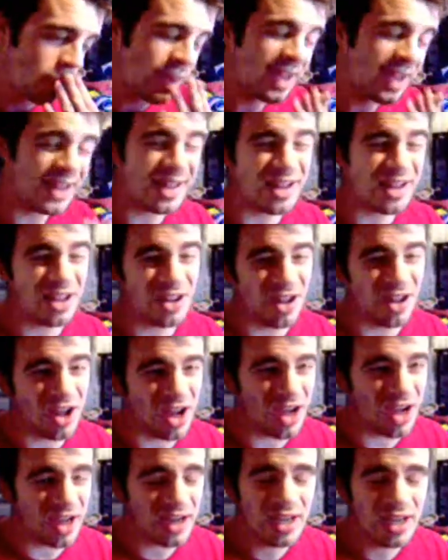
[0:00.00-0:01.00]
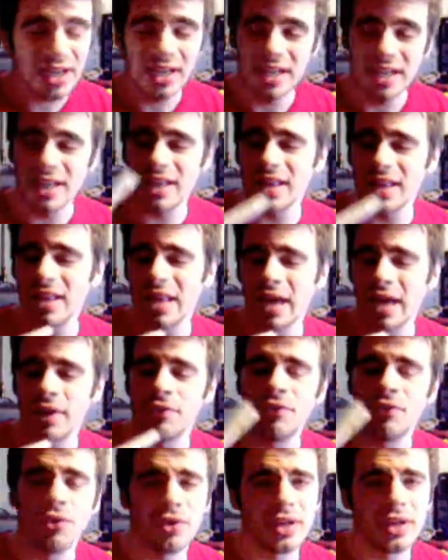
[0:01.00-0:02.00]
That's a lot. This is like a
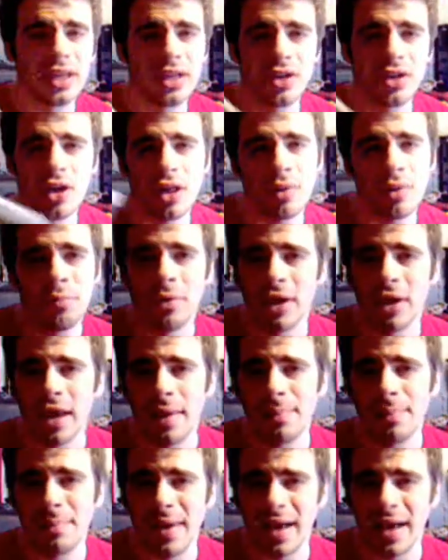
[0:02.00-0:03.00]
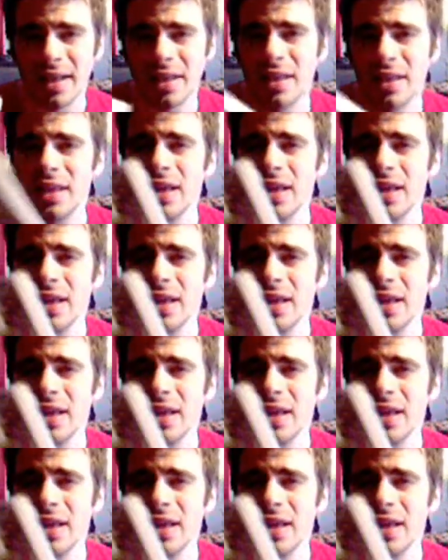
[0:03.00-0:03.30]
$14 book at best.